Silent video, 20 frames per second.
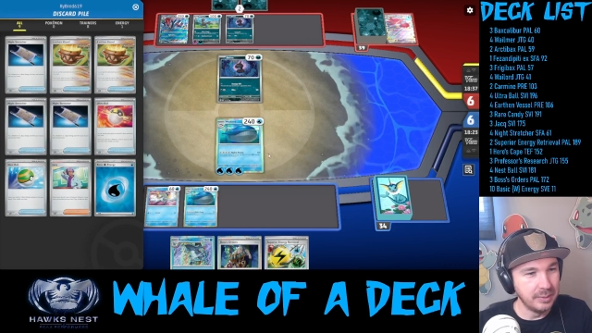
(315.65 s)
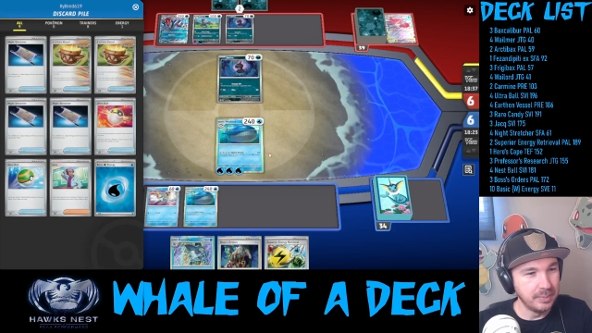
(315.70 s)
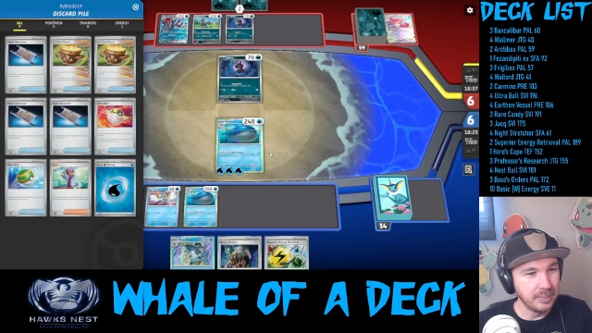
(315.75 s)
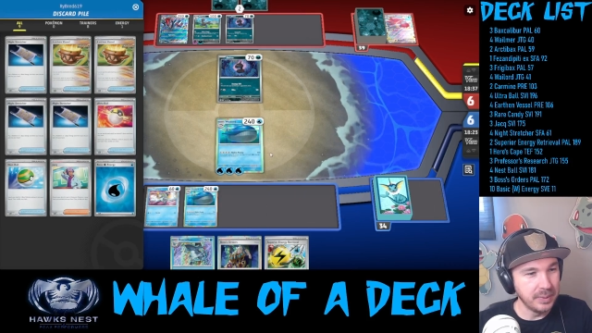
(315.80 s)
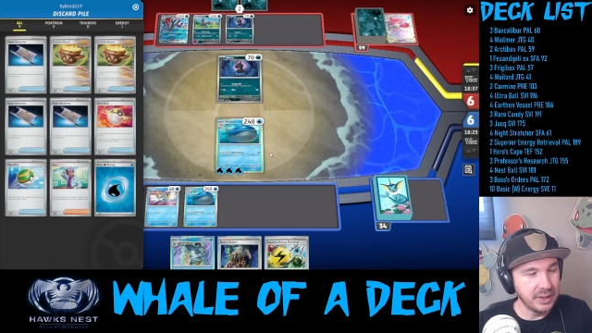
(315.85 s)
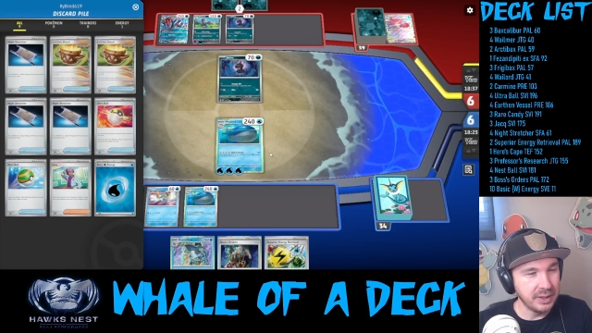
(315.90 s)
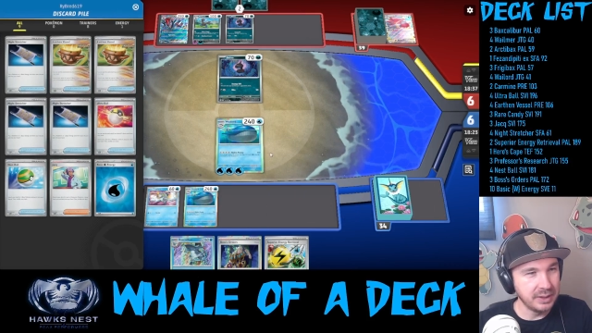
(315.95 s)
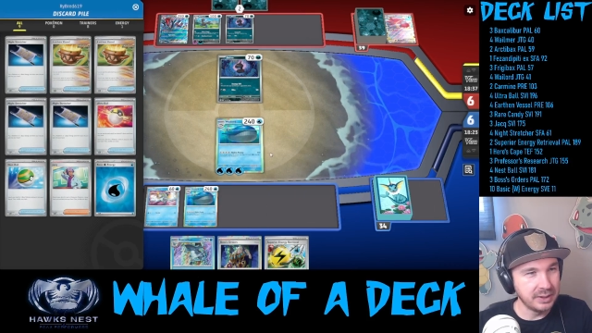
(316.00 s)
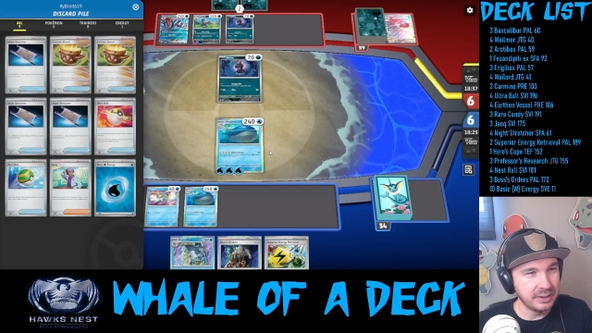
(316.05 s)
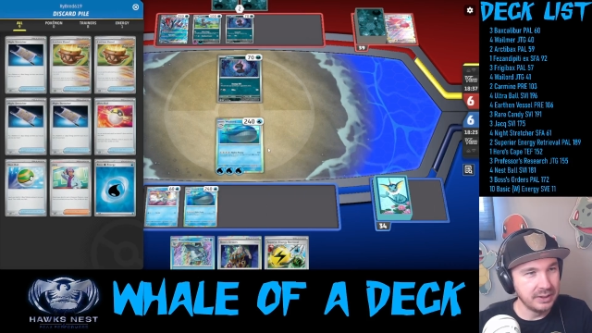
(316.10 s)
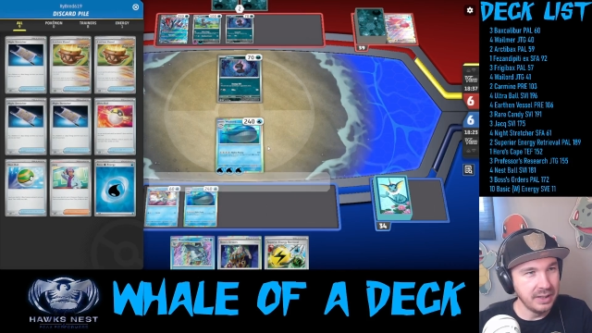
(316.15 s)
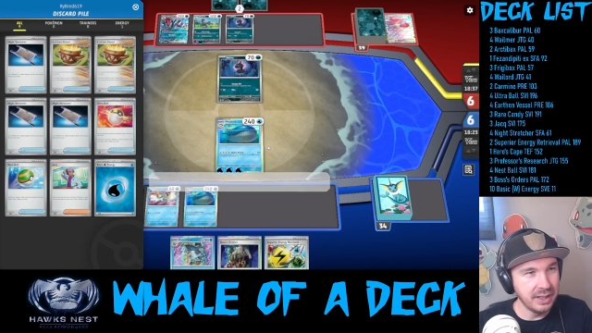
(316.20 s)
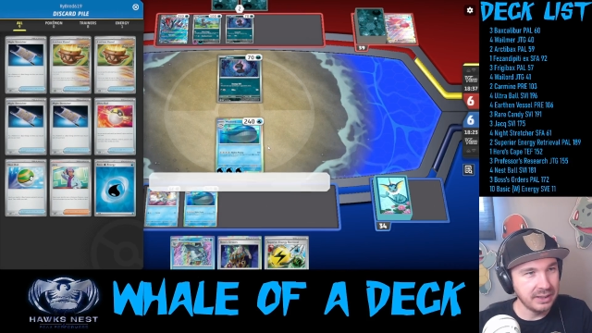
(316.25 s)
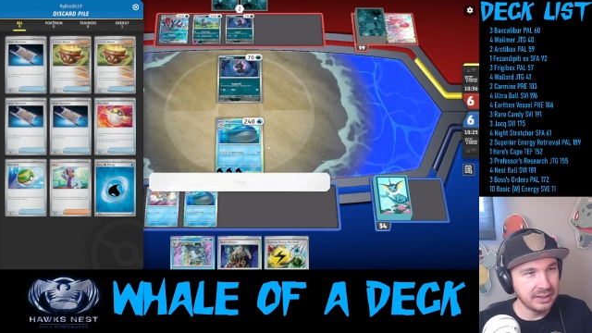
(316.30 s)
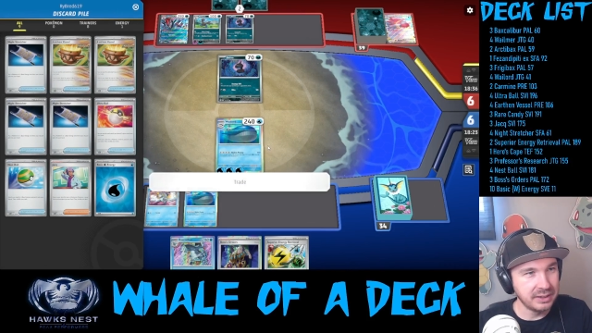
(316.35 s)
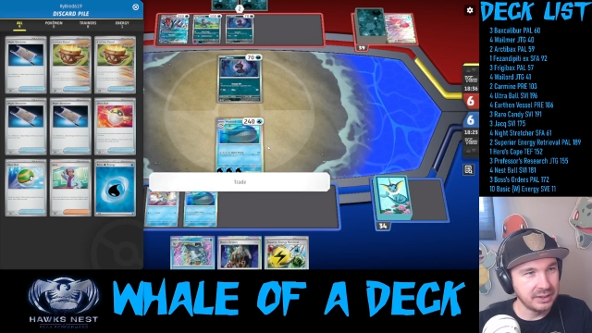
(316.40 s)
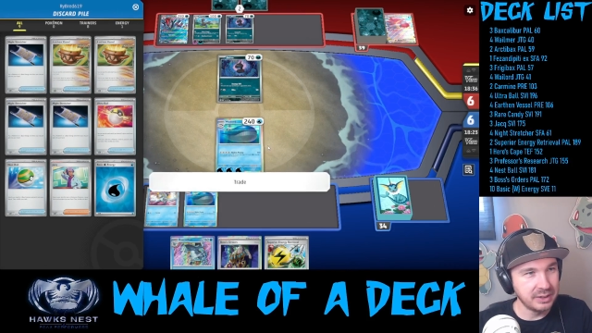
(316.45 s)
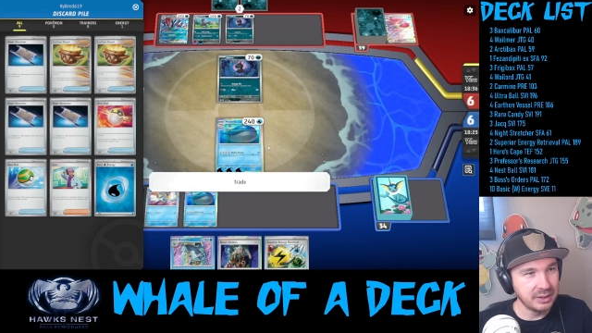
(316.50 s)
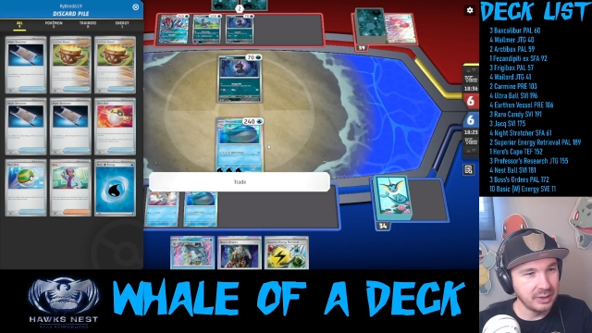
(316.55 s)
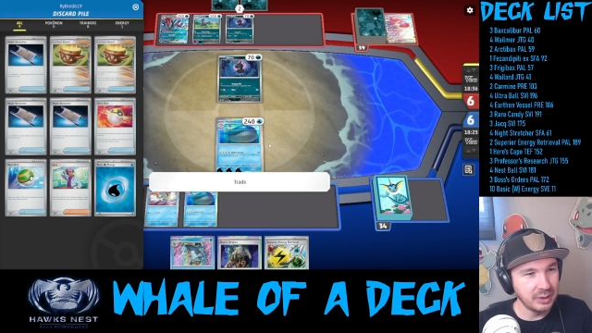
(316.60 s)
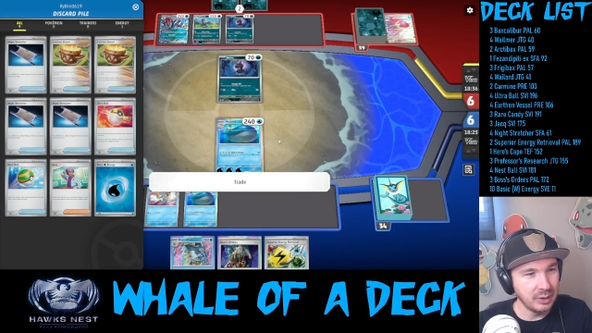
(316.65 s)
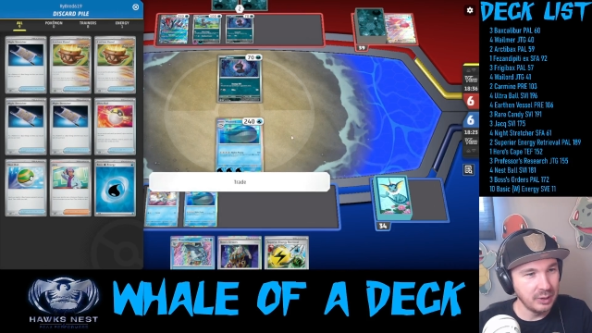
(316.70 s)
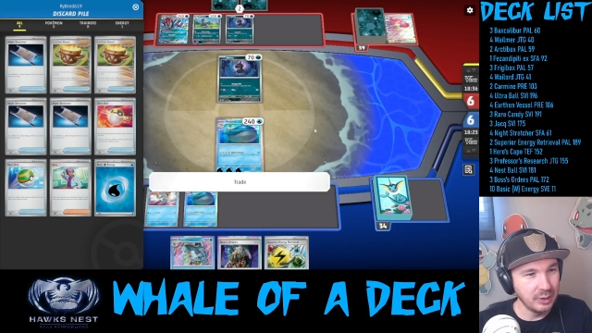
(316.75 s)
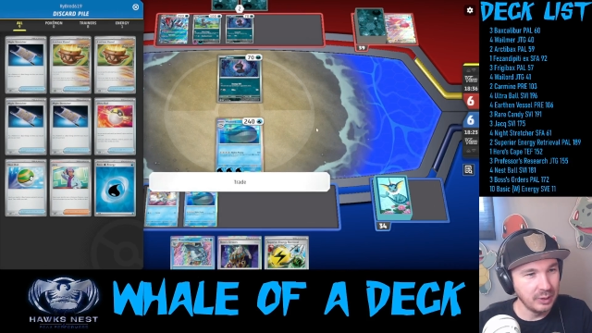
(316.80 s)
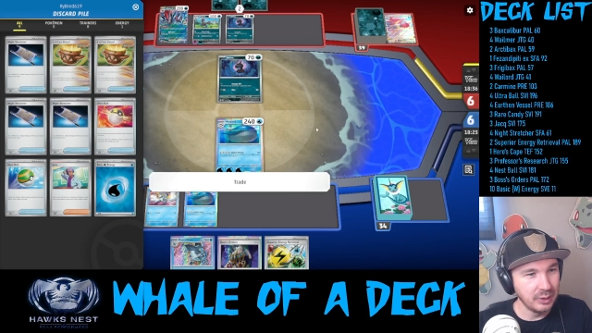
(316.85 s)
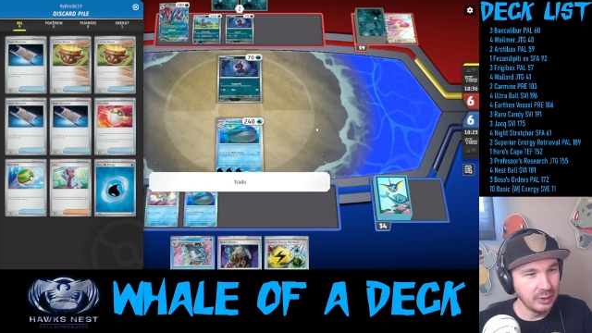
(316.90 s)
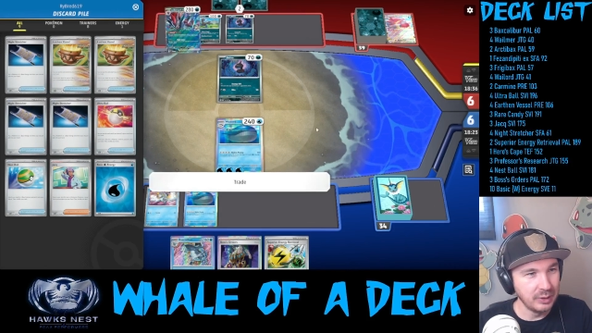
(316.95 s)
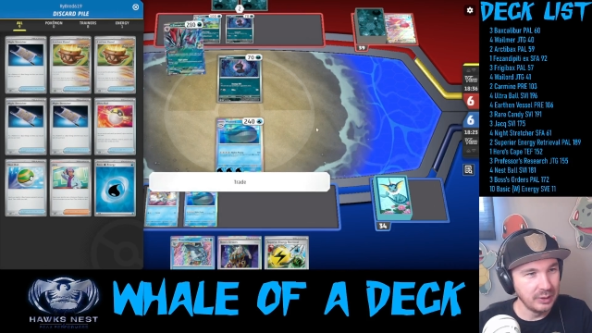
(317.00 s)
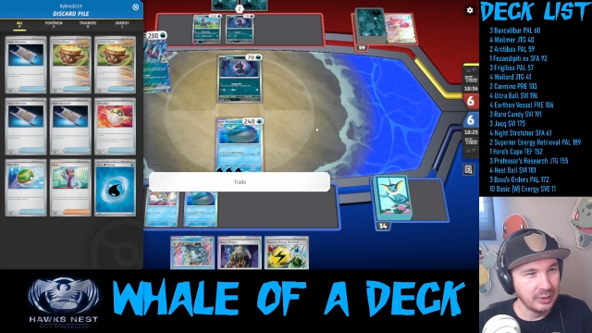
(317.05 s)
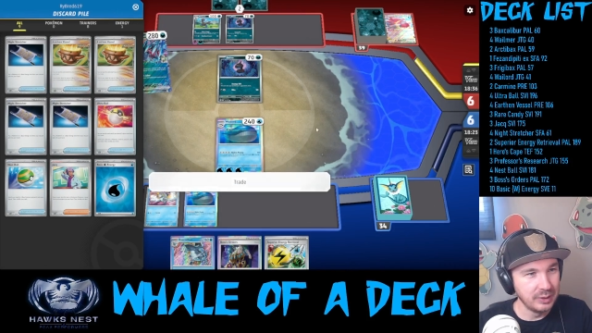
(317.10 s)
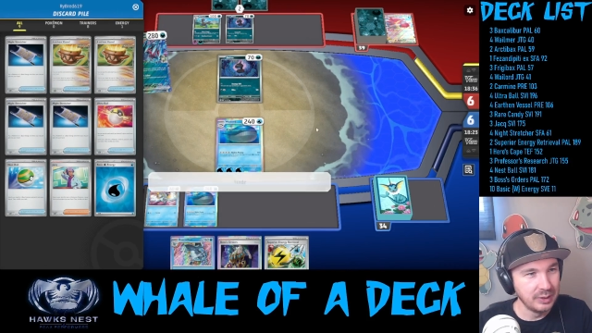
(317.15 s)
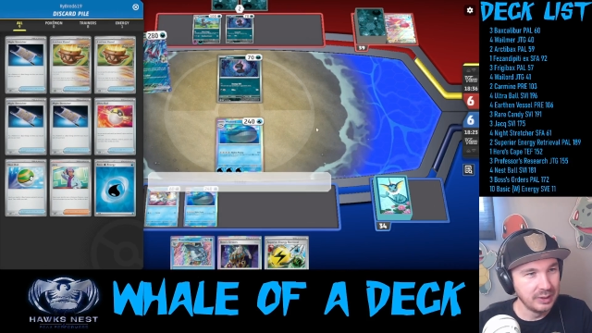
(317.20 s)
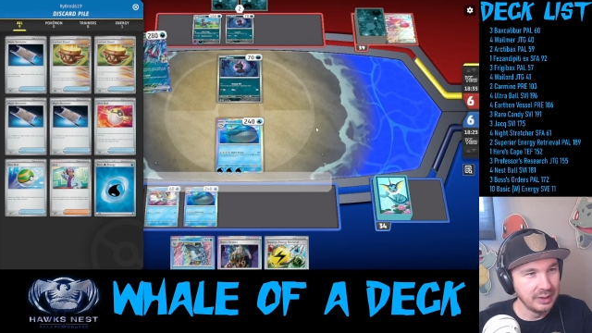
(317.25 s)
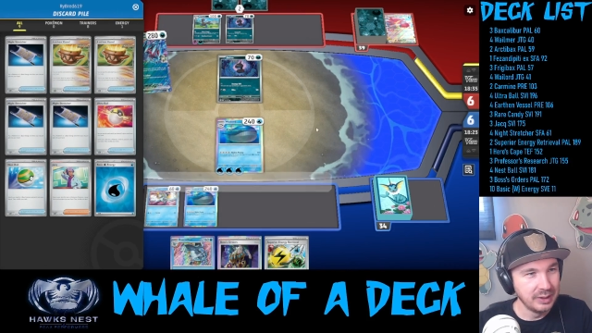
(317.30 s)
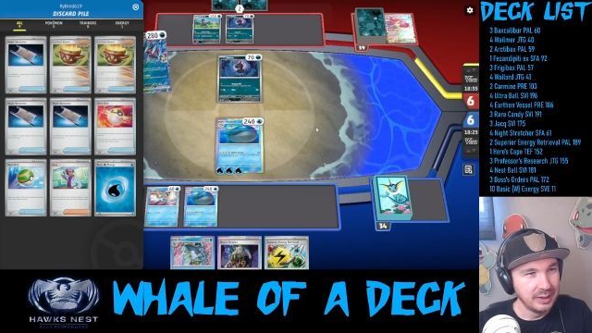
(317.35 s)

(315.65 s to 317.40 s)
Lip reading: because next turn,